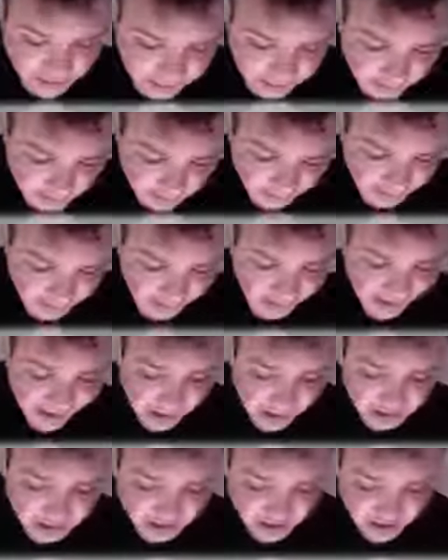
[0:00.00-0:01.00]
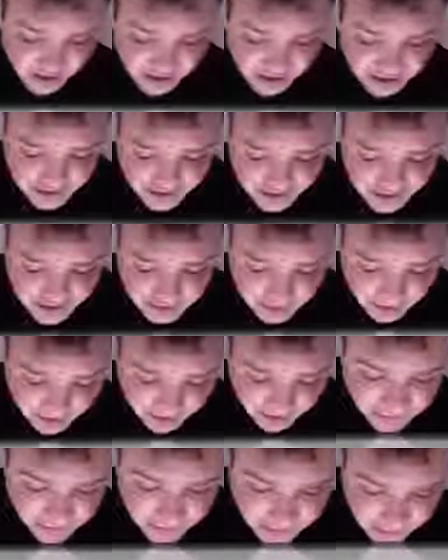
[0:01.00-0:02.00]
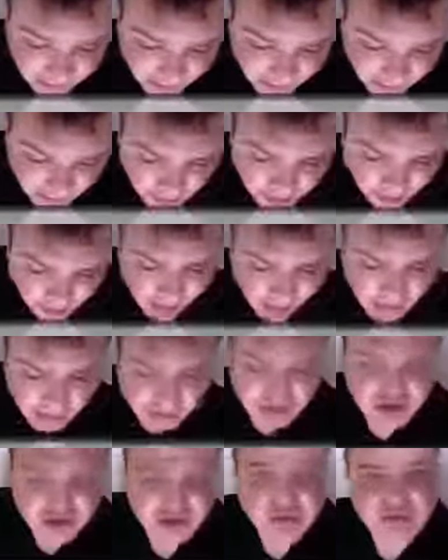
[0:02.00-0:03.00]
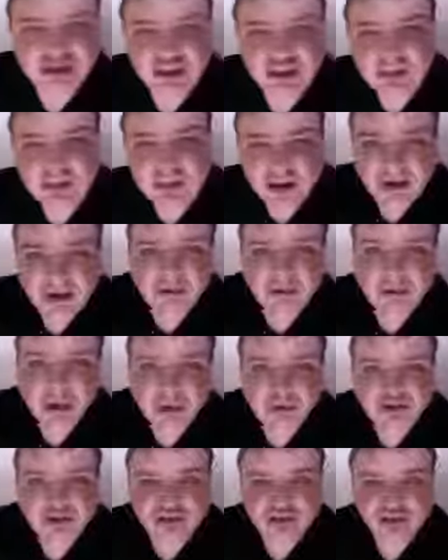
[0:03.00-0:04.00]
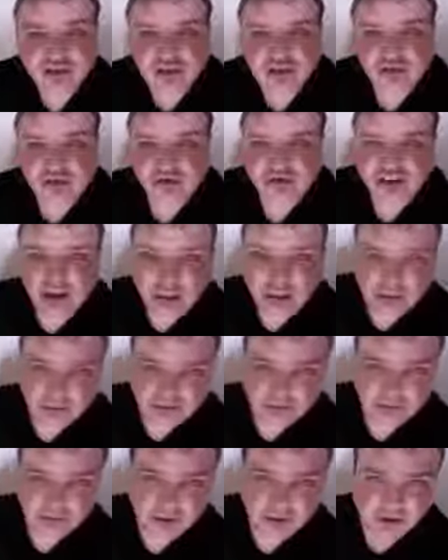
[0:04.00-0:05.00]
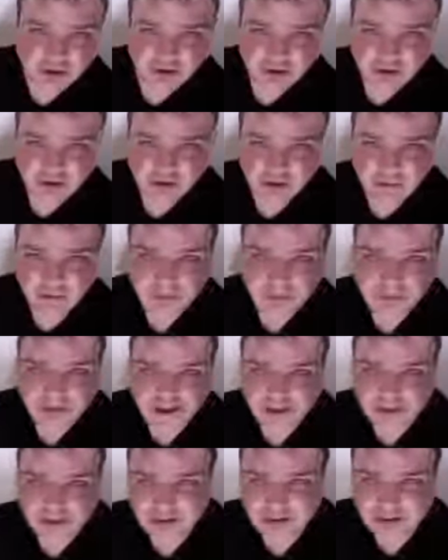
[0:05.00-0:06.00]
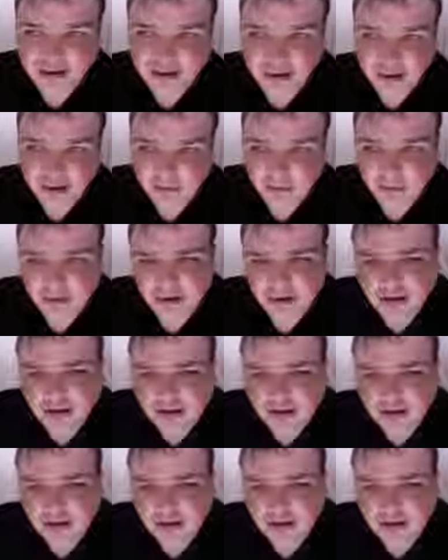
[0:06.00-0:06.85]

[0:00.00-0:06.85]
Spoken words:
I have Amazon and eBay. I probably use eBay the most, as I do sell some things on there from time to time.